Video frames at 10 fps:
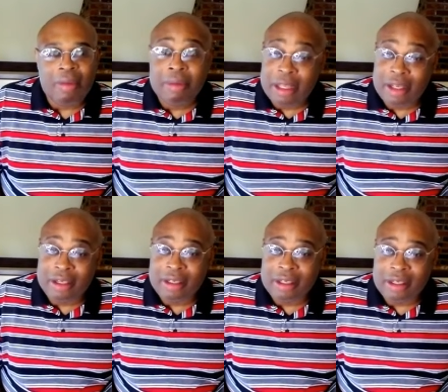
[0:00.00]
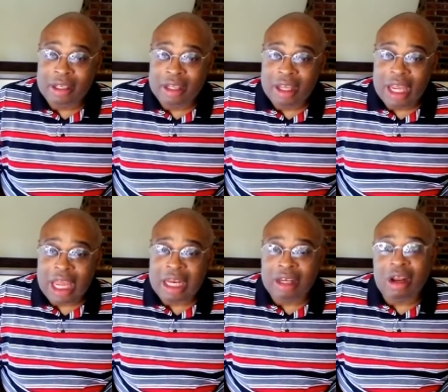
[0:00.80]
Peace
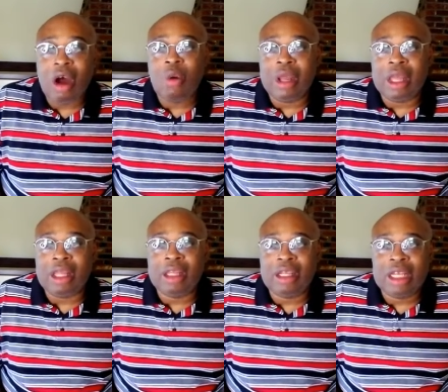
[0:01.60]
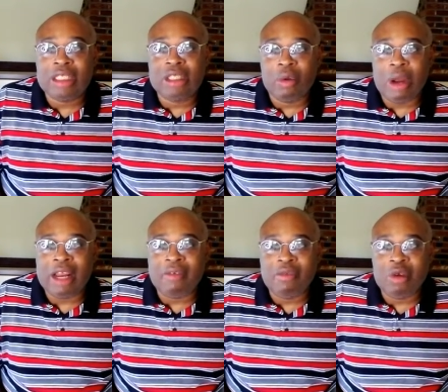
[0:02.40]
And as always, let your
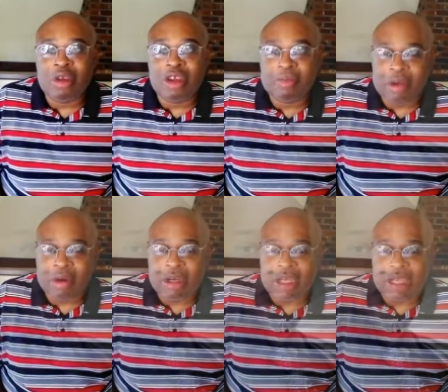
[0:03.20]
writing fuel your spirit,